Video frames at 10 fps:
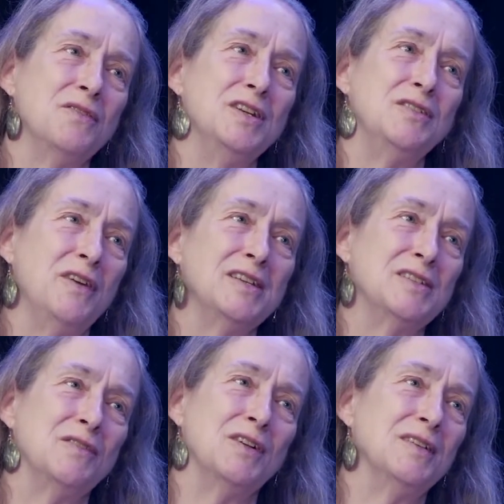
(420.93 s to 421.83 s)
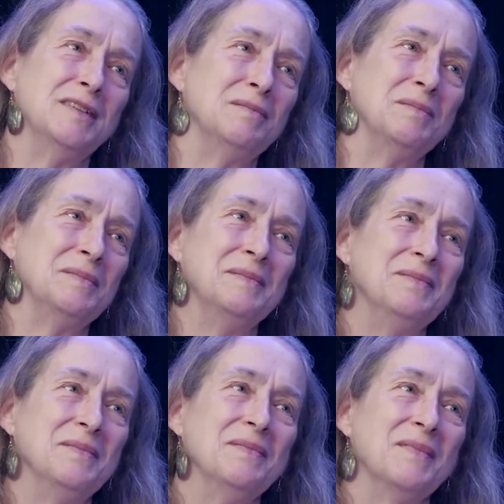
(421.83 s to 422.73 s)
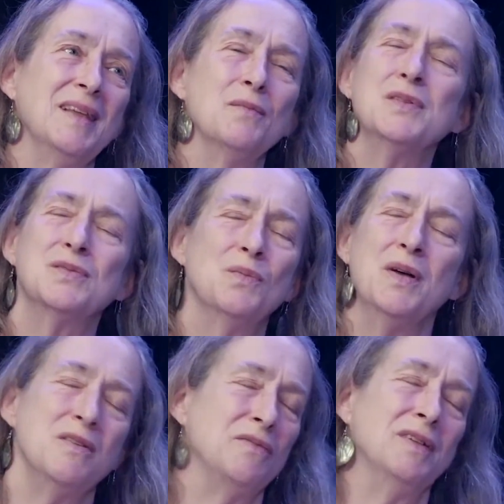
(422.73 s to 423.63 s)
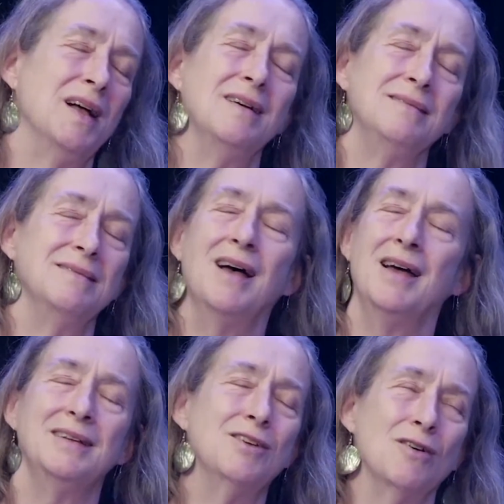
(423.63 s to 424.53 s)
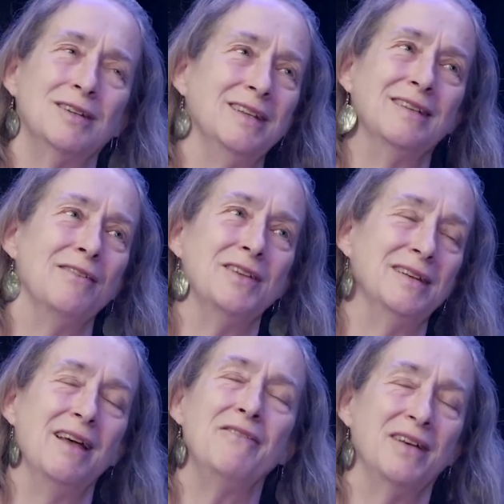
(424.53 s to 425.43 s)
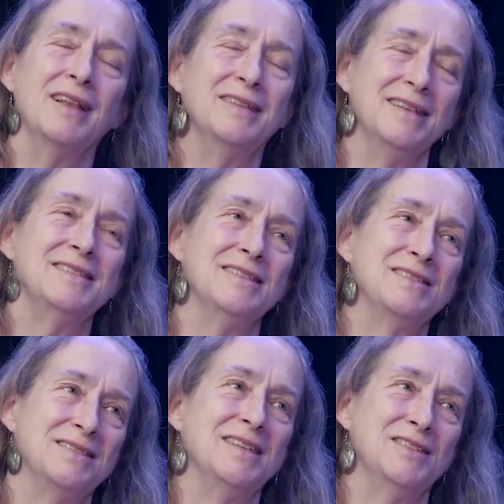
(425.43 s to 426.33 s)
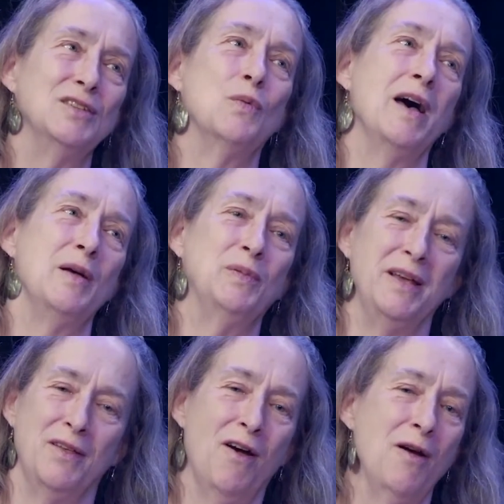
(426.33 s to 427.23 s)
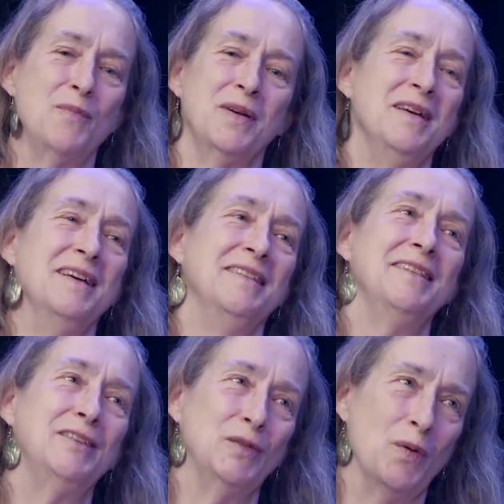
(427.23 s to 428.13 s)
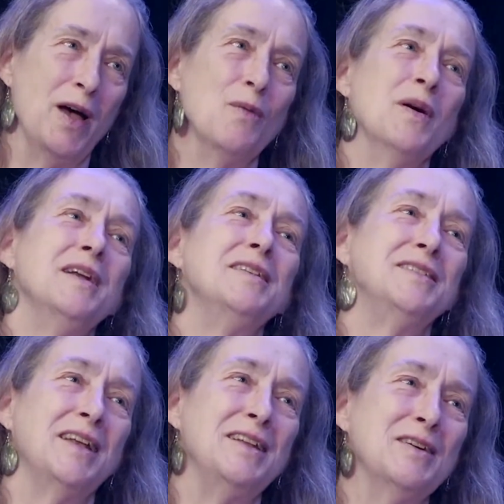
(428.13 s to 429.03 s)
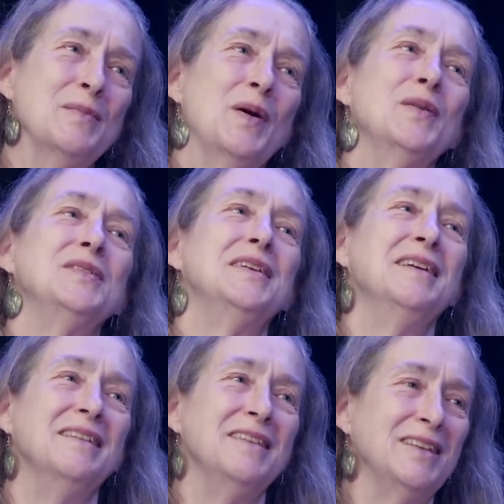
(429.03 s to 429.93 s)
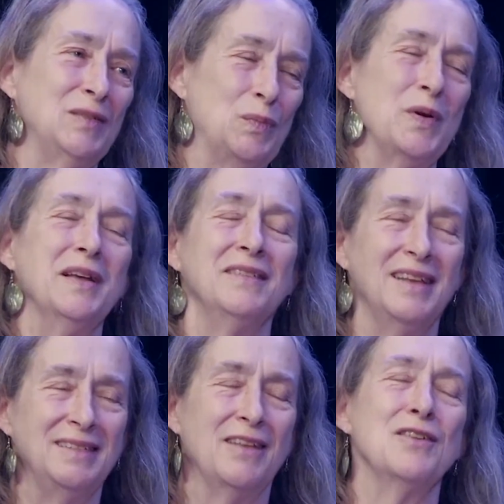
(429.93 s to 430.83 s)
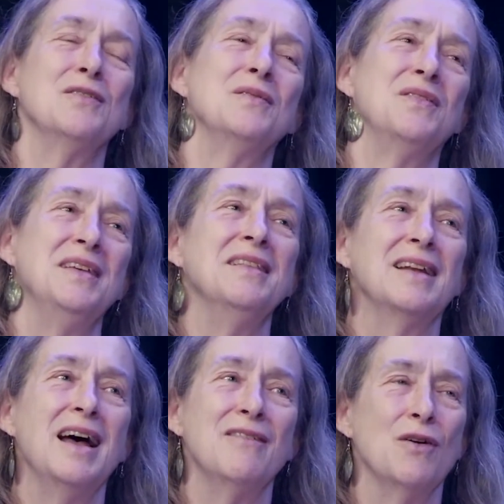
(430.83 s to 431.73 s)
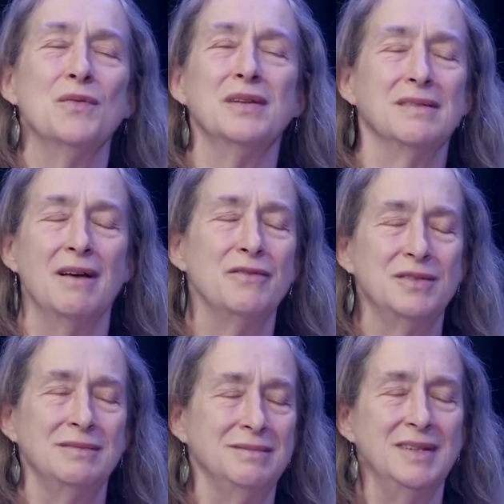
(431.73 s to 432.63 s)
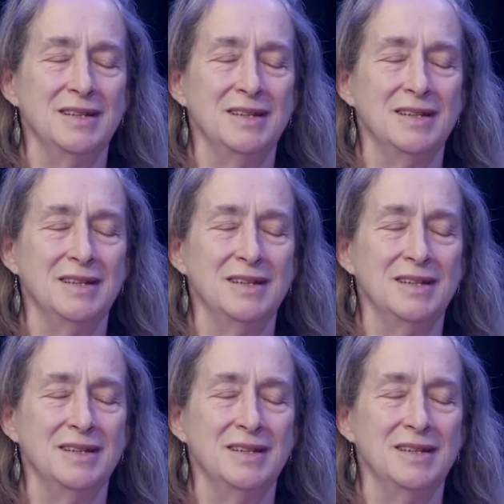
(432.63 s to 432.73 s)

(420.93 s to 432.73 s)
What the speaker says: Fringe Festival, and it was wonderful. I totally loved it, and I felt like this is why I play the harp. This is why I wanted to study composing, and this brings this other thing that I have always loved.